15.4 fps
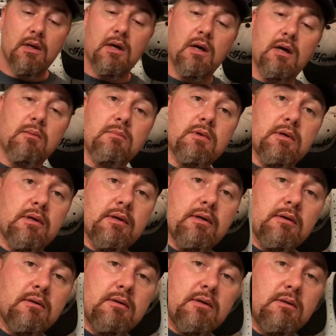There you
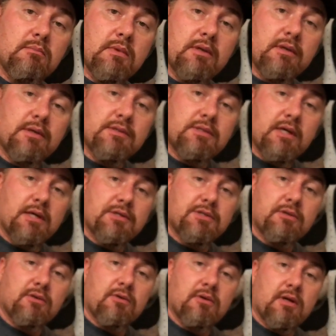go, a little Monday's
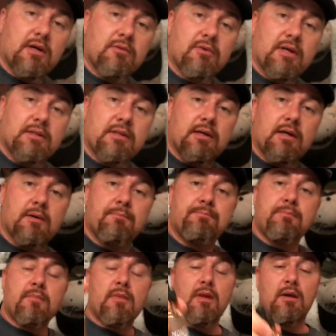action going on right there.
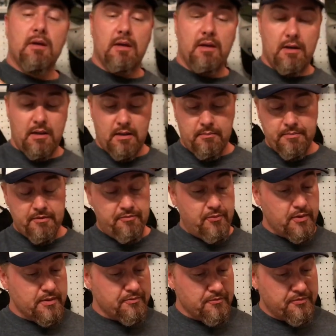The
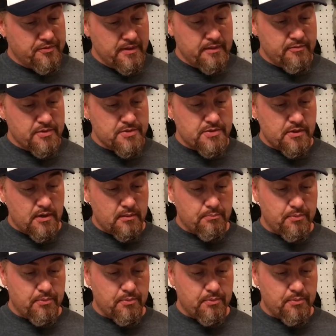4 different flavors are